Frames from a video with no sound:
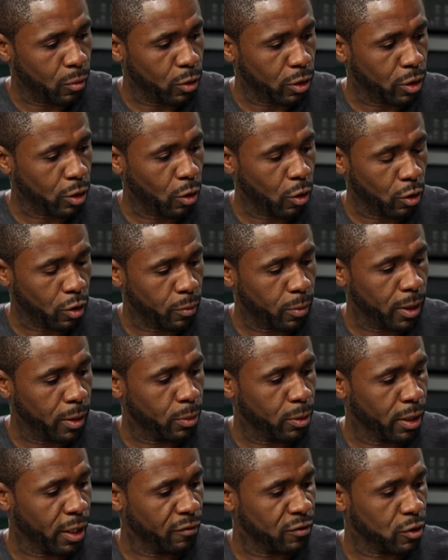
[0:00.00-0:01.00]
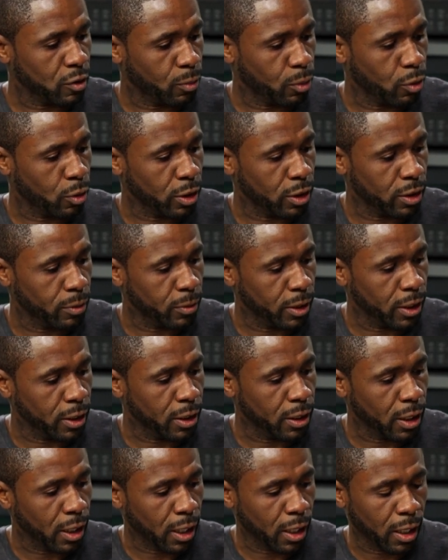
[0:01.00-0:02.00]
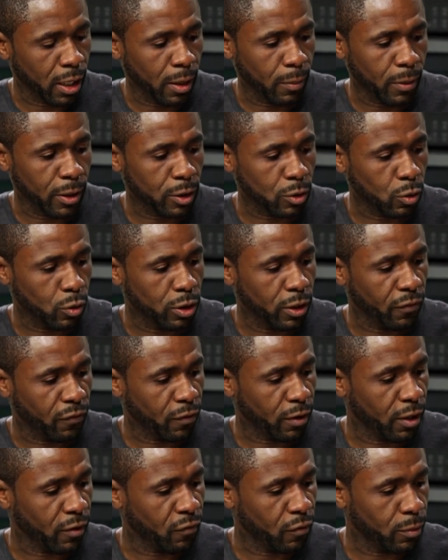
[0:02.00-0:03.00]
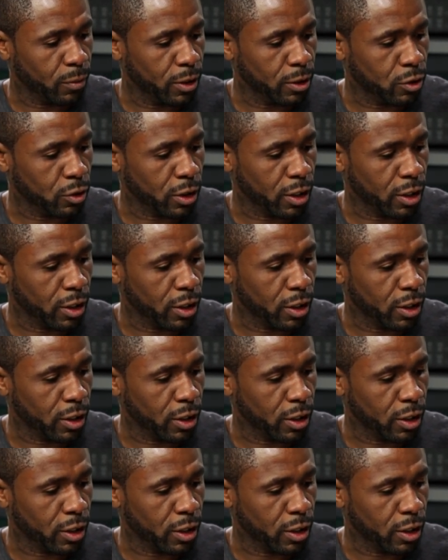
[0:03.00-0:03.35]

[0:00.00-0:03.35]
with all the people that have supported me. Um, it's only fair for me to